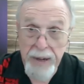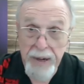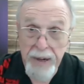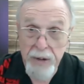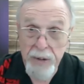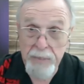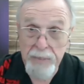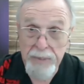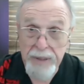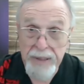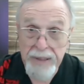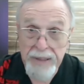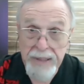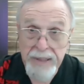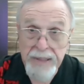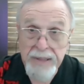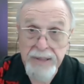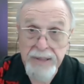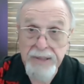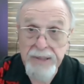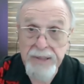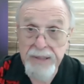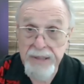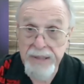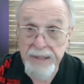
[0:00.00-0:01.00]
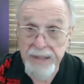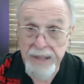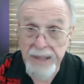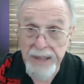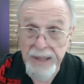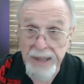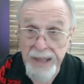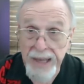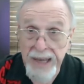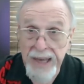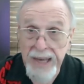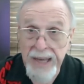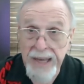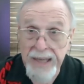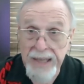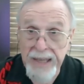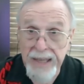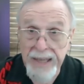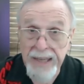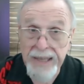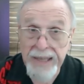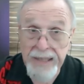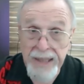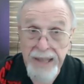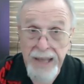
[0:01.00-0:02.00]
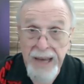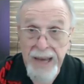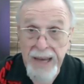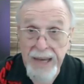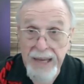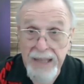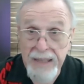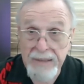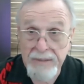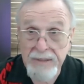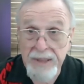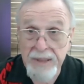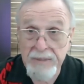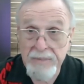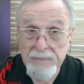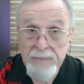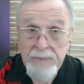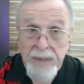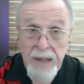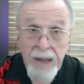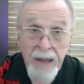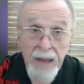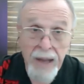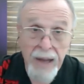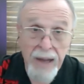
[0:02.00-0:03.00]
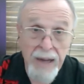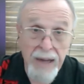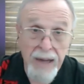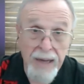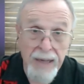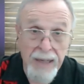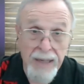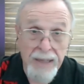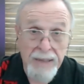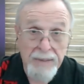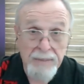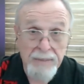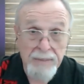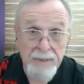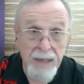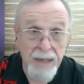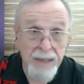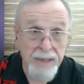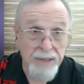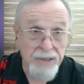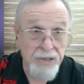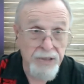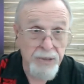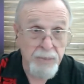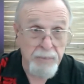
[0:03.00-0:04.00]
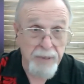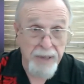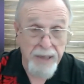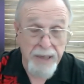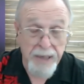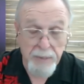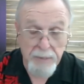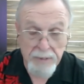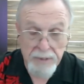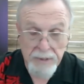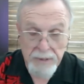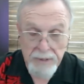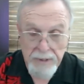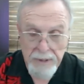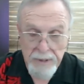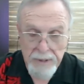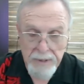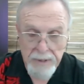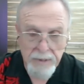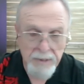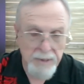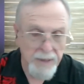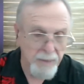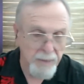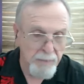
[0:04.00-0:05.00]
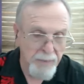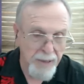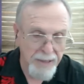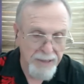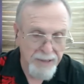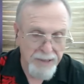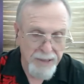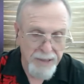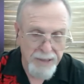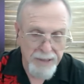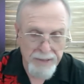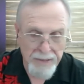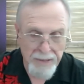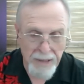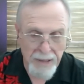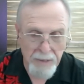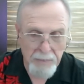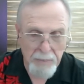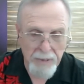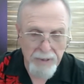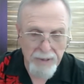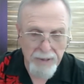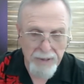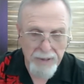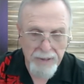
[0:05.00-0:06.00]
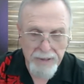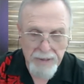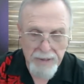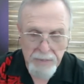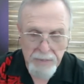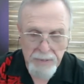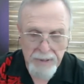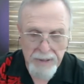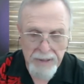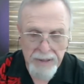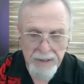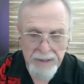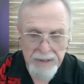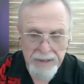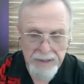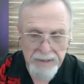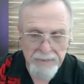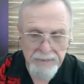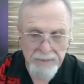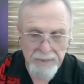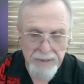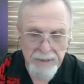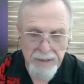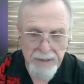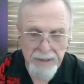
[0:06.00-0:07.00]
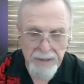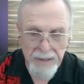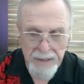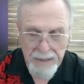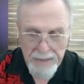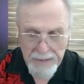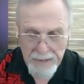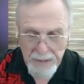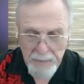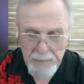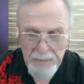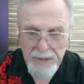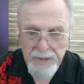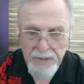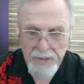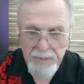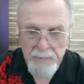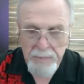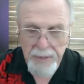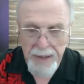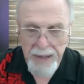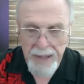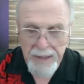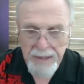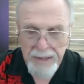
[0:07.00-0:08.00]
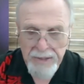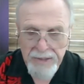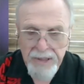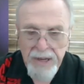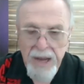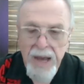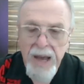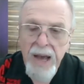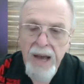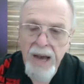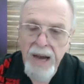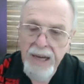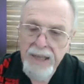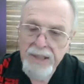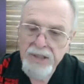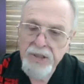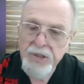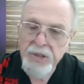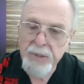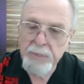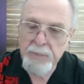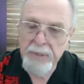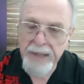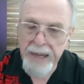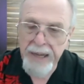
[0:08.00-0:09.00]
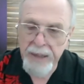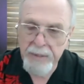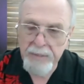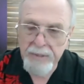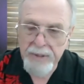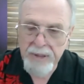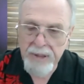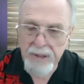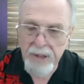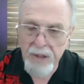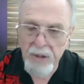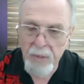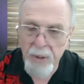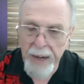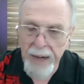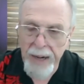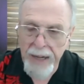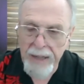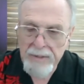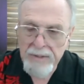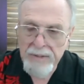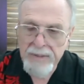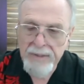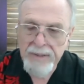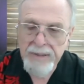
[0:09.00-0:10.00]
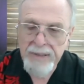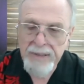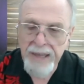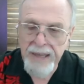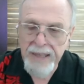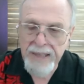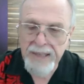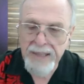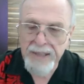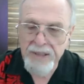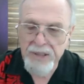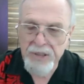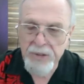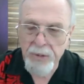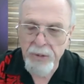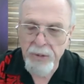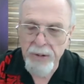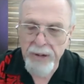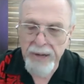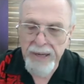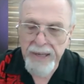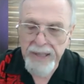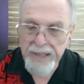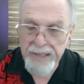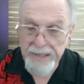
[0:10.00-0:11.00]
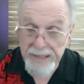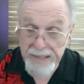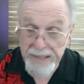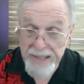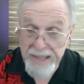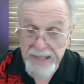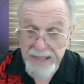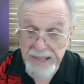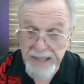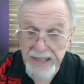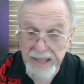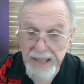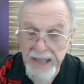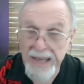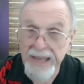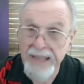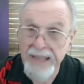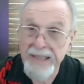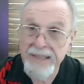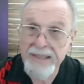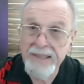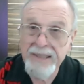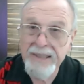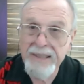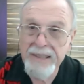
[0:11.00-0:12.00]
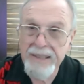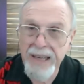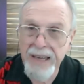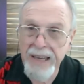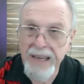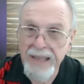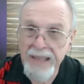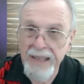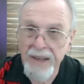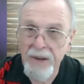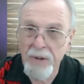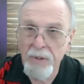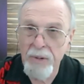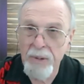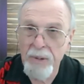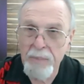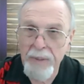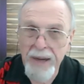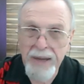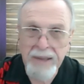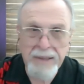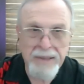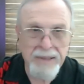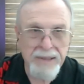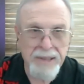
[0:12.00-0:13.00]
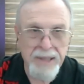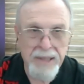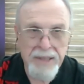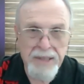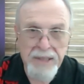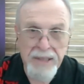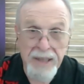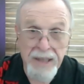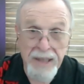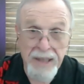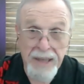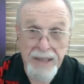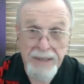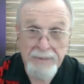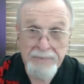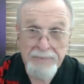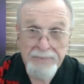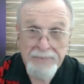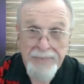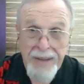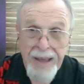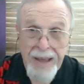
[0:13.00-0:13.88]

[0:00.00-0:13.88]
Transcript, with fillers: impairment is the leg and lack of it. Um, I should be able to, in my case, I'll put it this way, it, as I mentioned, balance. I should be able to go out and enjoy Disneyland and go about Disneyland.